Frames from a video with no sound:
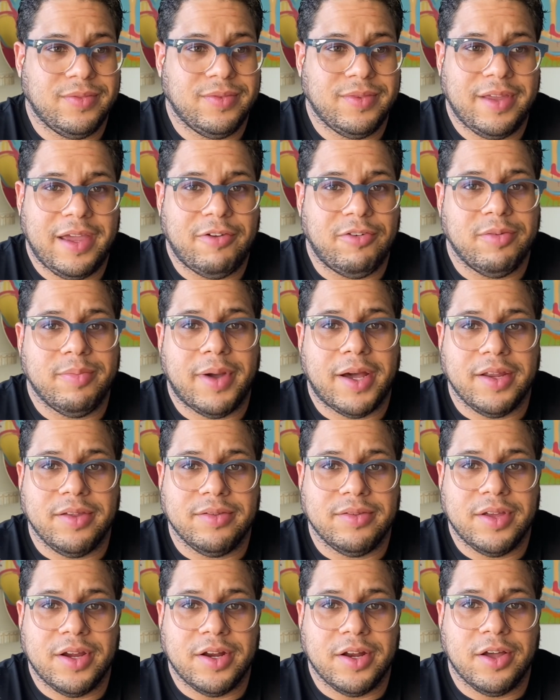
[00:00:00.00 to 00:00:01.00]
everybody's
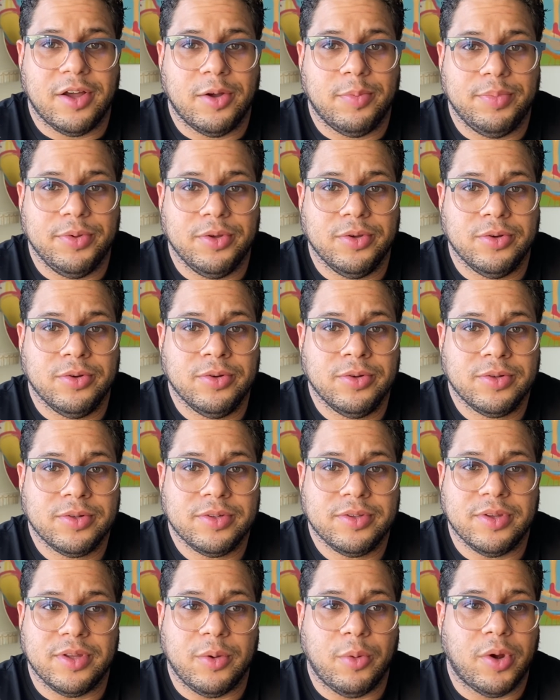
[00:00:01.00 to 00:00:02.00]
there to help you.
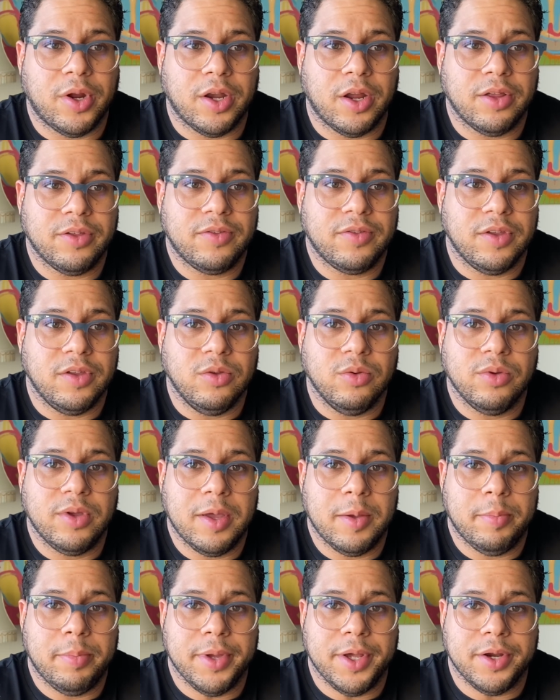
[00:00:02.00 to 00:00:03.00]
They want to see you
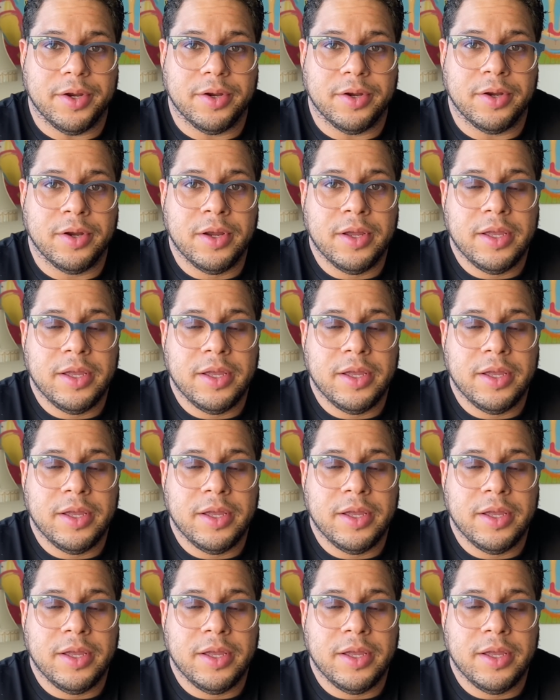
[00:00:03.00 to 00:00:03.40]
get better,